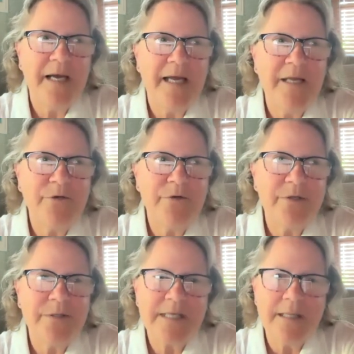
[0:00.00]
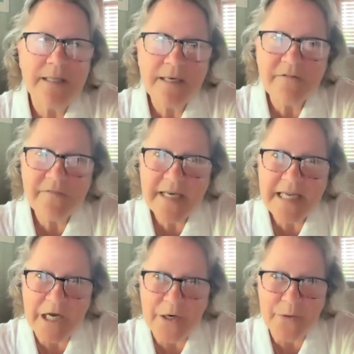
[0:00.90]
introduced a little
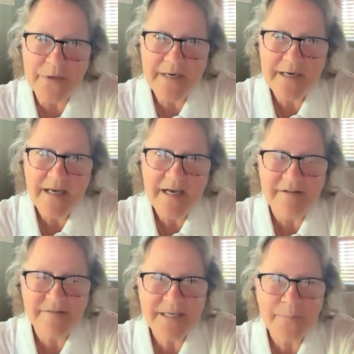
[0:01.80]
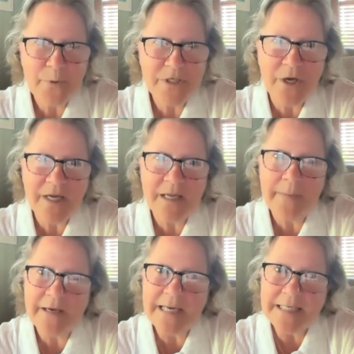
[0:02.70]
video of someone talking
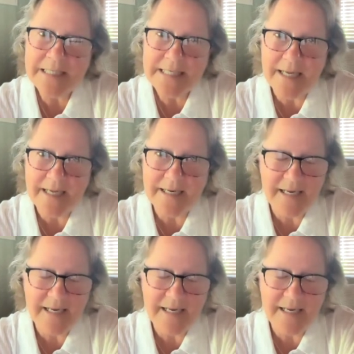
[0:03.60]
about insight.